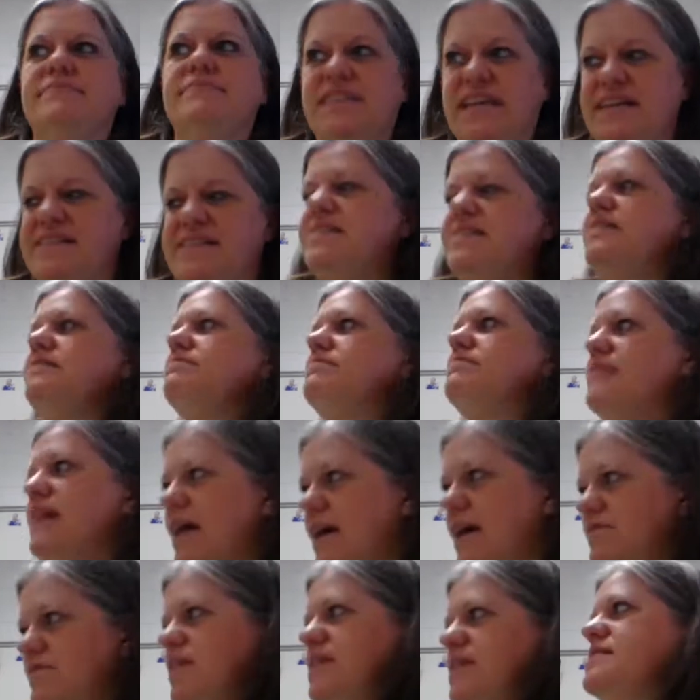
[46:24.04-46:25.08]
Daisy, to
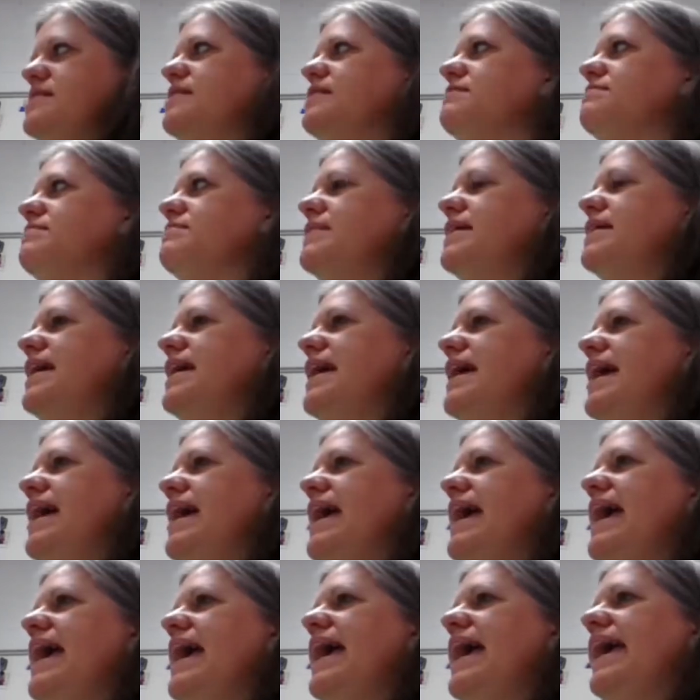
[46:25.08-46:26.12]
have Daisy.
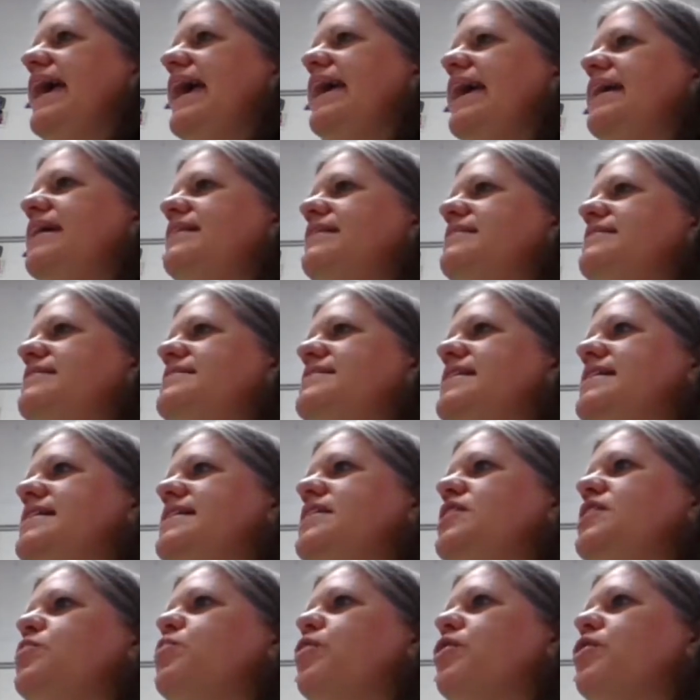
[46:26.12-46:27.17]
And did
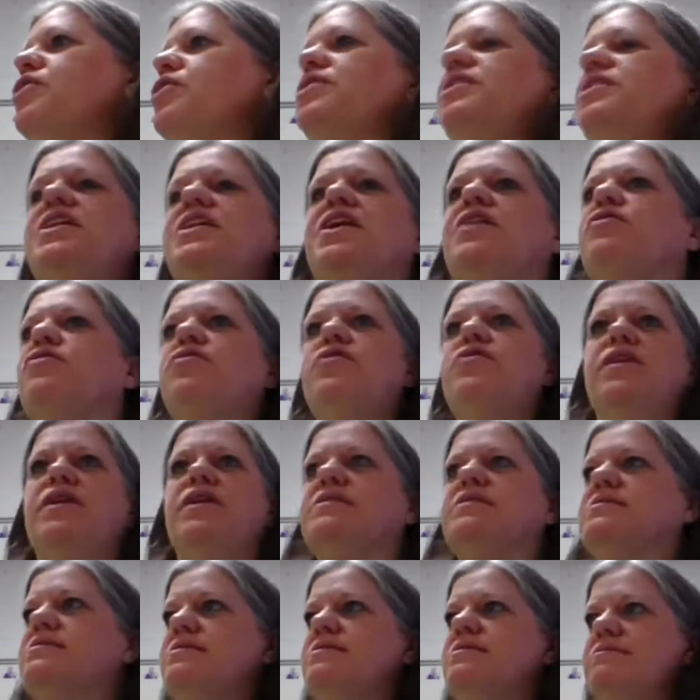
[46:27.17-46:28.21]
he work on any other
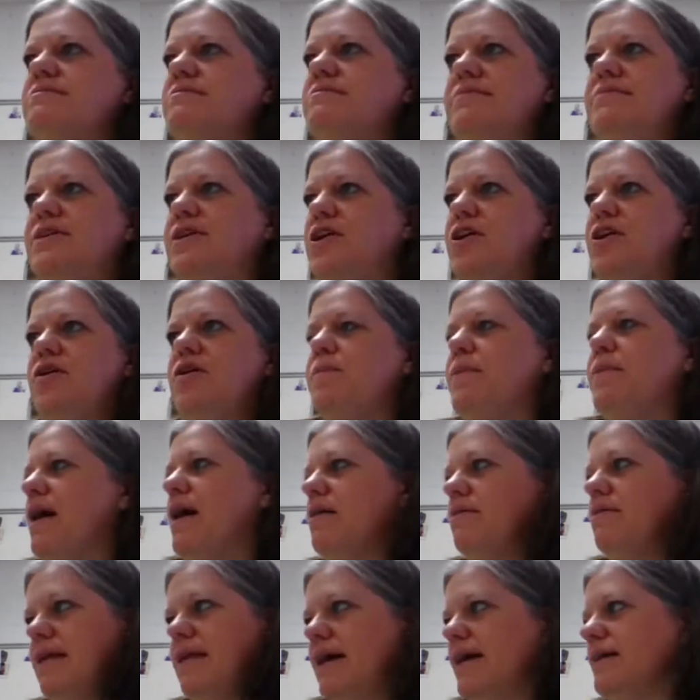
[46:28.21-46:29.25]
things, you know,
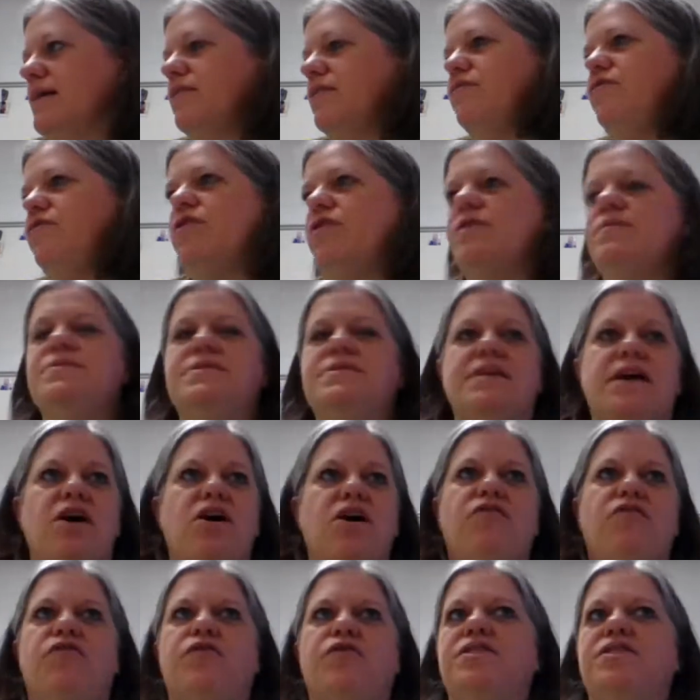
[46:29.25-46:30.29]
about like for
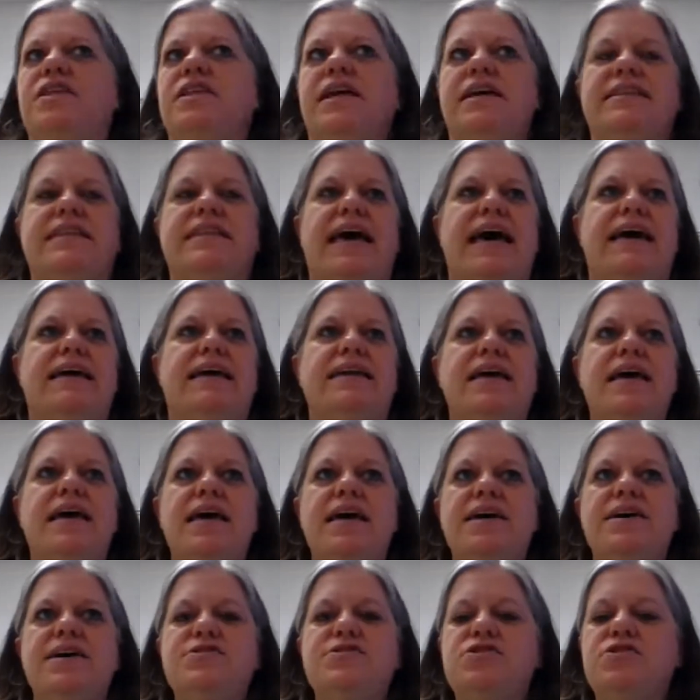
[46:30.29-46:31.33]
himself or anything like that?
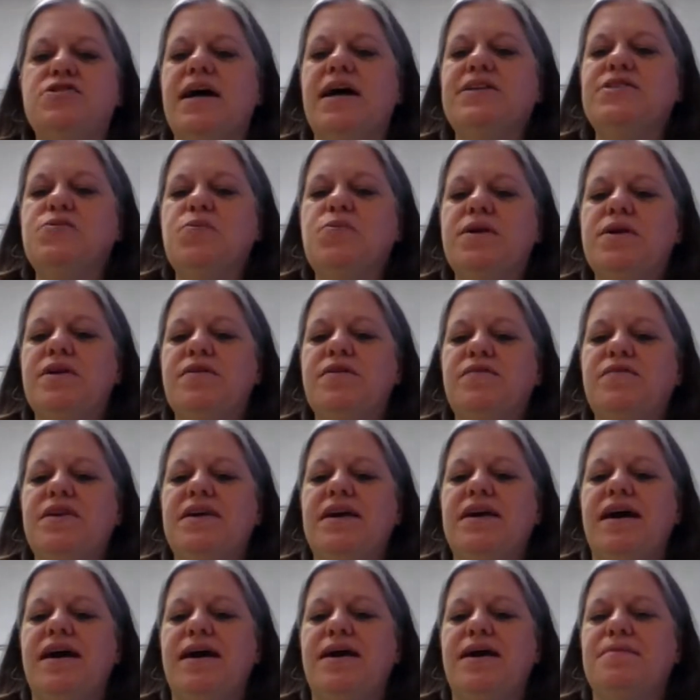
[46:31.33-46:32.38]
So that's one of
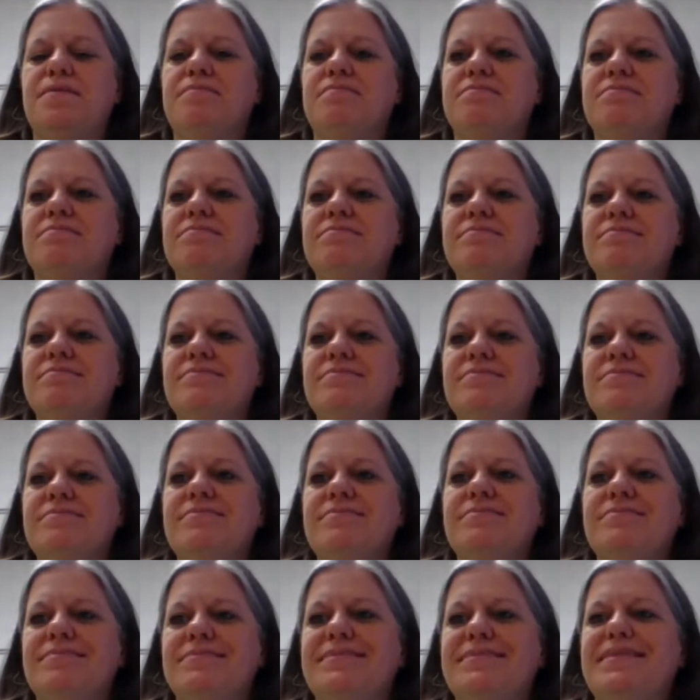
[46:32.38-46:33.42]
the um
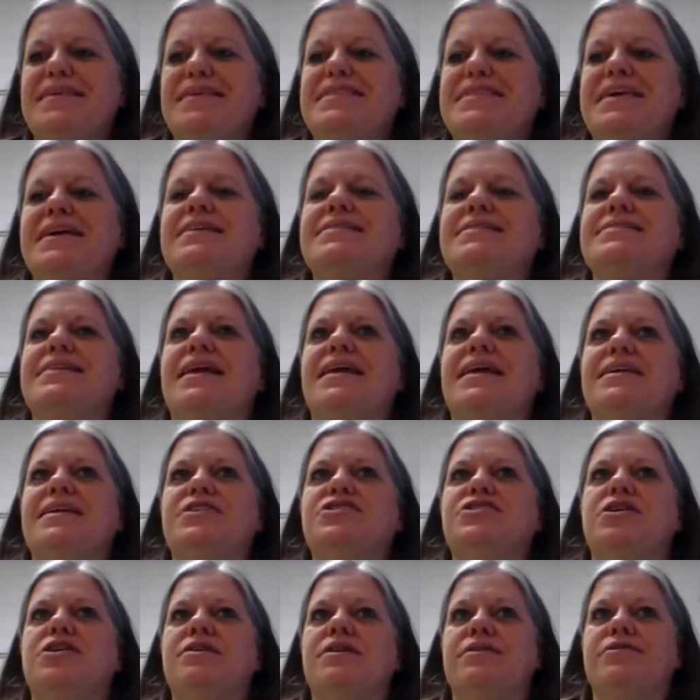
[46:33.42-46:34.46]
the things that I
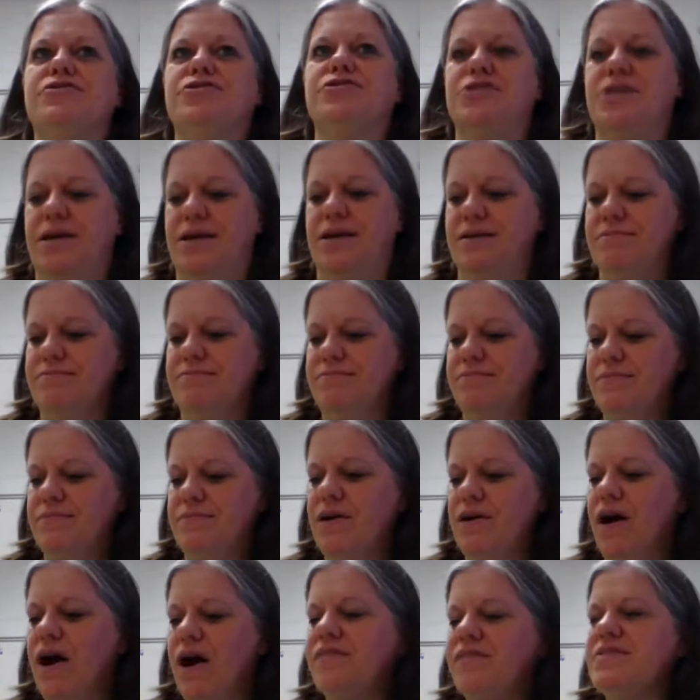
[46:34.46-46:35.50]
need y'all to understand.
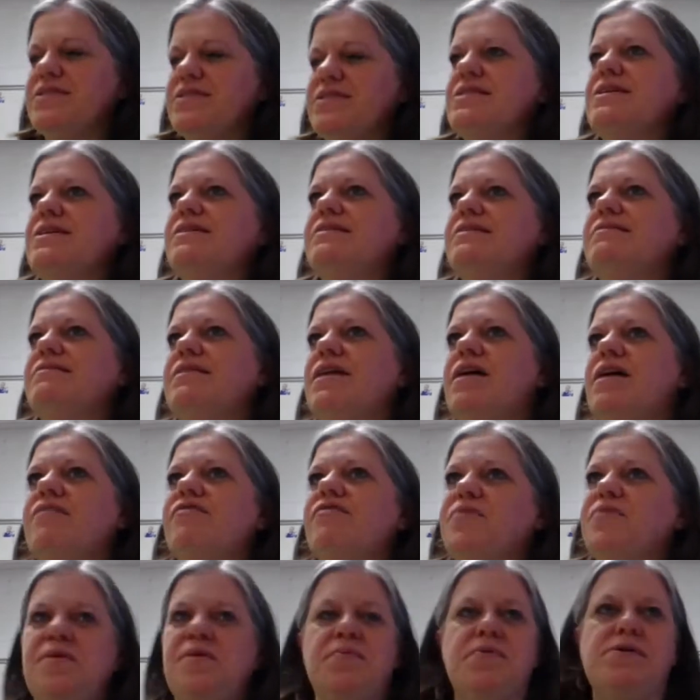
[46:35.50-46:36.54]
Obviously,
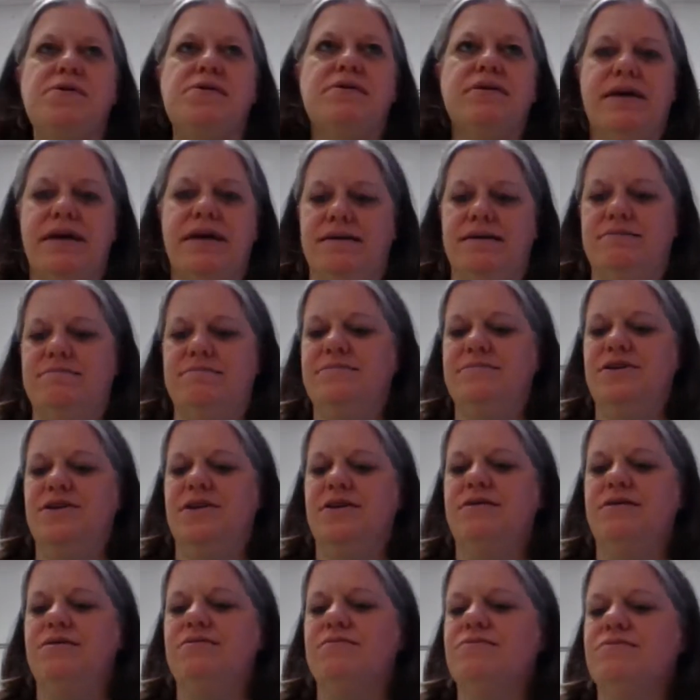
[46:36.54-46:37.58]
love people and you
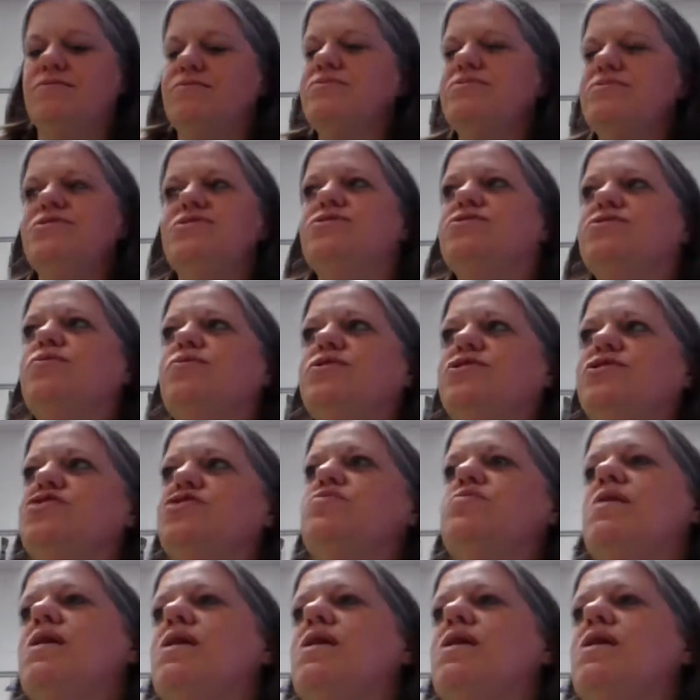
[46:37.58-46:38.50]
know, do what you